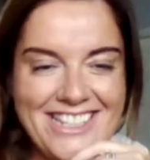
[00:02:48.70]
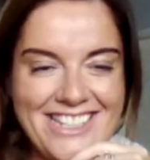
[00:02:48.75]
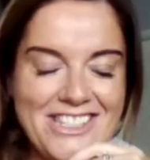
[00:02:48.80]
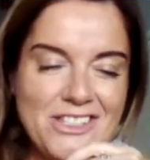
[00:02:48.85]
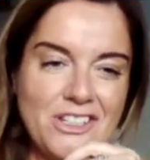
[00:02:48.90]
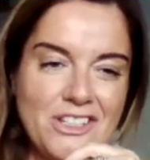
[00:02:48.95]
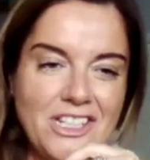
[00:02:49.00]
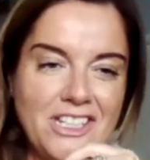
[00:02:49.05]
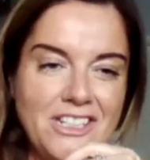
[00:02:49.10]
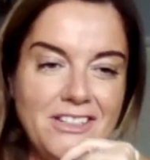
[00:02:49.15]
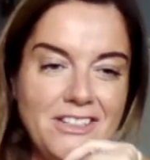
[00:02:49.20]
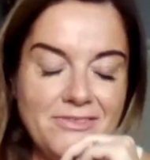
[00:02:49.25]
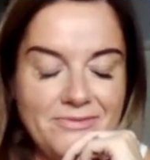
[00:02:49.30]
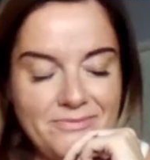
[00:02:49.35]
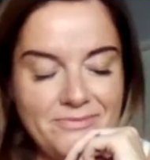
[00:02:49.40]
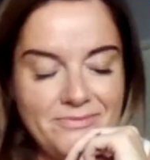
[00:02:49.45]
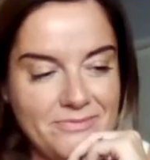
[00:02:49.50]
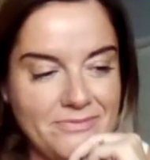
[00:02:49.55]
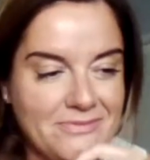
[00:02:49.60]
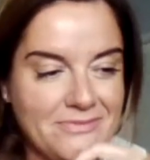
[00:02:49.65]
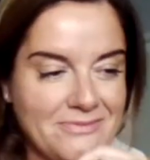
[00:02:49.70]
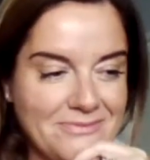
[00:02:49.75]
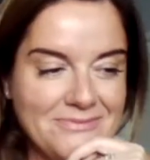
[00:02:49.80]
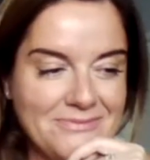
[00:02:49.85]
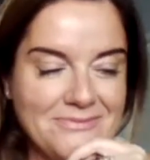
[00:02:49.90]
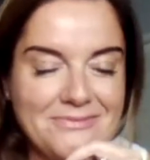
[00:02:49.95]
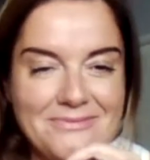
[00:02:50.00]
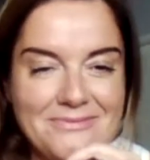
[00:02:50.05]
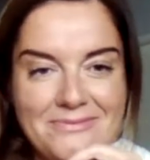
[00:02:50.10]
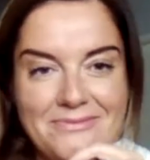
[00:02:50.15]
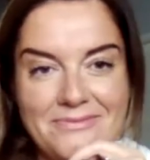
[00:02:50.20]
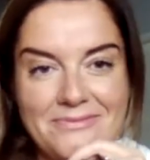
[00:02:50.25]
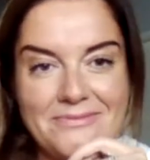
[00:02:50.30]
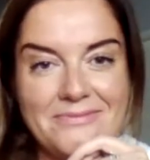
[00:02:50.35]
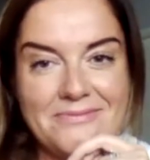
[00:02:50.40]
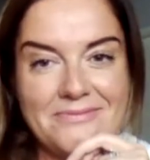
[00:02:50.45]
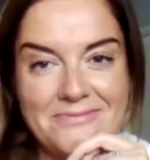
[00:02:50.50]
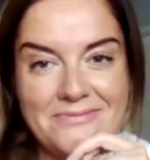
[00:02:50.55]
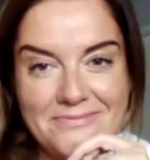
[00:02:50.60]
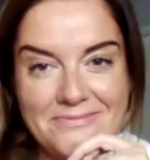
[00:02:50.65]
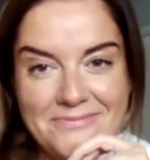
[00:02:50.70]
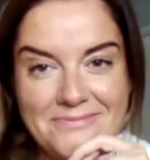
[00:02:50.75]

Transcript: So, Lynne, what made you